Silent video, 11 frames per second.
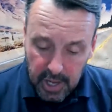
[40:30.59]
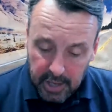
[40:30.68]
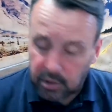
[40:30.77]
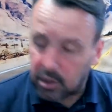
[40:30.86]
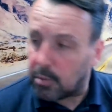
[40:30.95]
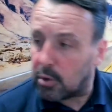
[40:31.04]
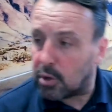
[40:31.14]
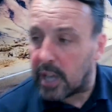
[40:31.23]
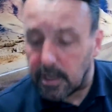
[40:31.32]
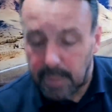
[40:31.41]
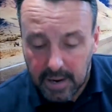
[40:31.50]
Now, somebody was
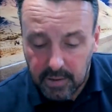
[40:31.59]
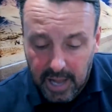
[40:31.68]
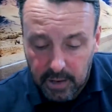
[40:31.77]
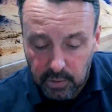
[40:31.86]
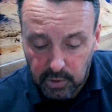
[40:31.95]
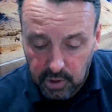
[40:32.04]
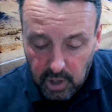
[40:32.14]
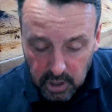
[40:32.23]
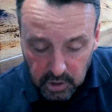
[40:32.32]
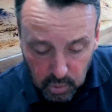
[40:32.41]
saying about outside.